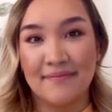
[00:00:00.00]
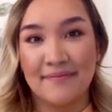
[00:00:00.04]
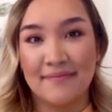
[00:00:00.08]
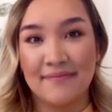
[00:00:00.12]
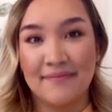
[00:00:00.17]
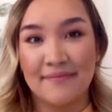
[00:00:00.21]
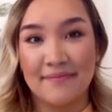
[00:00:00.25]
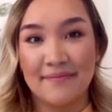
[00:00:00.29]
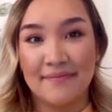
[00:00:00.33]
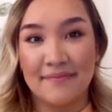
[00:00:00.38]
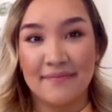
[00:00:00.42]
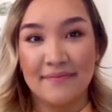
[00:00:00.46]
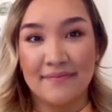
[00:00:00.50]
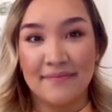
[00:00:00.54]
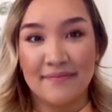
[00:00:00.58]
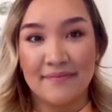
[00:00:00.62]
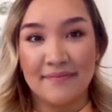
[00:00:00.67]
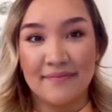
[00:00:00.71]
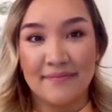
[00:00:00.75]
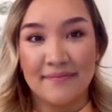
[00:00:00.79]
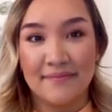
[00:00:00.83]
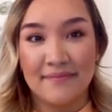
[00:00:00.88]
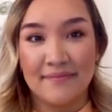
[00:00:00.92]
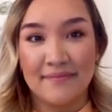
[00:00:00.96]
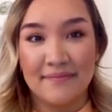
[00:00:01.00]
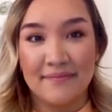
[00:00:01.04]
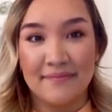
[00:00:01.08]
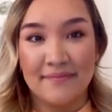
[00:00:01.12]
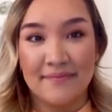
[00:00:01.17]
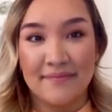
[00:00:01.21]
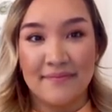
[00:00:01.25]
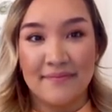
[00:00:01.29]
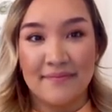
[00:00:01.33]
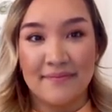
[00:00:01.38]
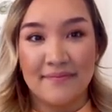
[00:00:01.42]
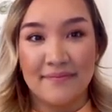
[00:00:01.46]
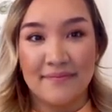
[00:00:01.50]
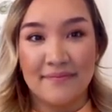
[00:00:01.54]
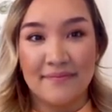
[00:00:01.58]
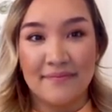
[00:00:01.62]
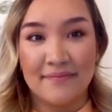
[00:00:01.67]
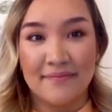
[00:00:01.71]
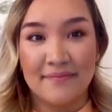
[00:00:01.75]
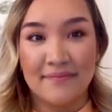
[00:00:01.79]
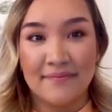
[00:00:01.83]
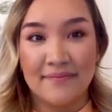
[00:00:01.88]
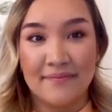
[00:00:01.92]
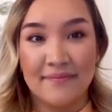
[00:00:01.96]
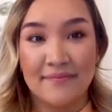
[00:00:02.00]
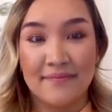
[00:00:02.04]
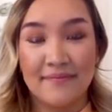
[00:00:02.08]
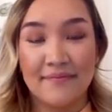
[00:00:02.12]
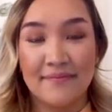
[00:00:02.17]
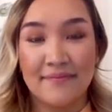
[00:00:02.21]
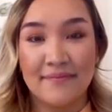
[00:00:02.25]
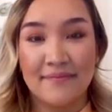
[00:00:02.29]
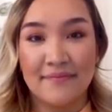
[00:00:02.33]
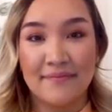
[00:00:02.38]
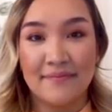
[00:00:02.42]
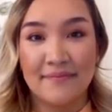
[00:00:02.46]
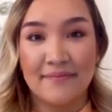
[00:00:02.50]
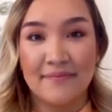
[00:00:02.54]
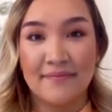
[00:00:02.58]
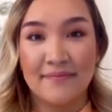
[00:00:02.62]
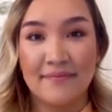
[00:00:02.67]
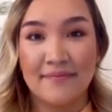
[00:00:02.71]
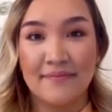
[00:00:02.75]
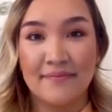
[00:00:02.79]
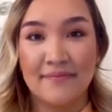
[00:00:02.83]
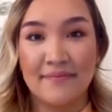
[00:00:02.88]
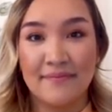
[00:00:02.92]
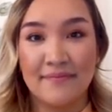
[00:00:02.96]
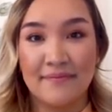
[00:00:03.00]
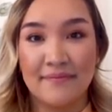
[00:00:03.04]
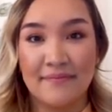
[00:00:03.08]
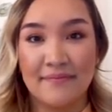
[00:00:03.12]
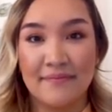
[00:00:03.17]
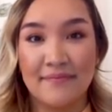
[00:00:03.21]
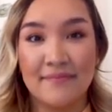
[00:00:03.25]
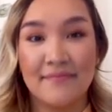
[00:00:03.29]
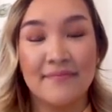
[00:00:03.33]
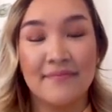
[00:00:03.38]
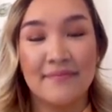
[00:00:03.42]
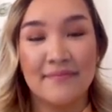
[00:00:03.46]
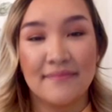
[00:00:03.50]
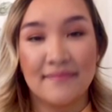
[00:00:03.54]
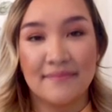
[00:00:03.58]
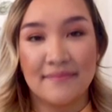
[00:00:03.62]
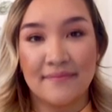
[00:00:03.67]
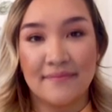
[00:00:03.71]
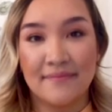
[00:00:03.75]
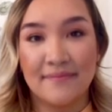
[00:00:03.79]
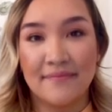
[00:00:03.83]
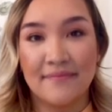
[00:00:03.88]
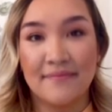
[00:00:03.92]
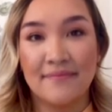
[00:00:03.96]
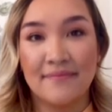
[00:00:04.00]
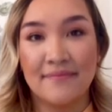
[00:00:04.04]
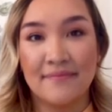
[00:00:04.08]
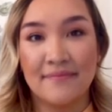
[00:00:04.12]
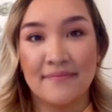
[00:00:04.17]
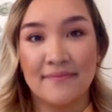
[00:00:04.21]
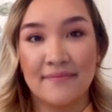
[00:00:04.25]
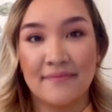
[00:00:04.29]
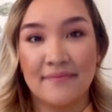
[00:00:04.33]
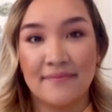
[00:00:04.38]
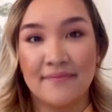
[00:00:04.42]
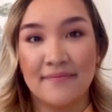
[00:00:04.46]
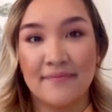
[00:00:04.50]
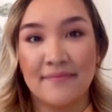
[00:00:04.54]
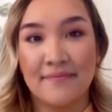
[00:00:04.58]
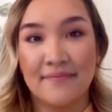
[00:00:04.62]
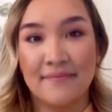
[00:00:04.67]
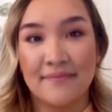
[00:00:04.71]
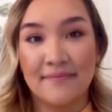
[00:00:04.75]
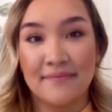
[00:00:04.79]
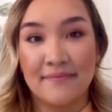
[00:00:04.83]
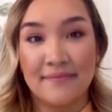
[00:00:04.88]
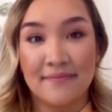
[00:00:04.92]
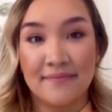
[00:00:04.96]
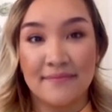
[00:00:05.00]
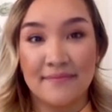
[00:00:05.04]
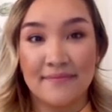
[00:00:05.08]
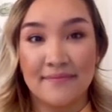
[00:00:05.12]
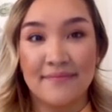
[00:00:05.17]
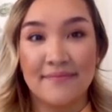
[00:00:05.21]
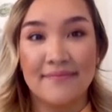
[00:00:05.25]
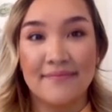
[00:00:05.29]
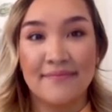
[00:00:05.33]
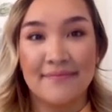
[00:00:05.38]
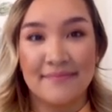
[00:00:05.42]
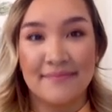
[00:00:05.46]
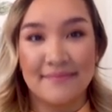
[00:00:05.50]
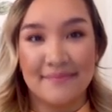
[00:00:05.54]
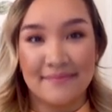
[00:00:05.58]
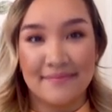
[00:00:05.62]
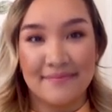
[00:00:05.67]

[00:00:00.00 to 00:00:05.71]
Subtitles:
[no speech]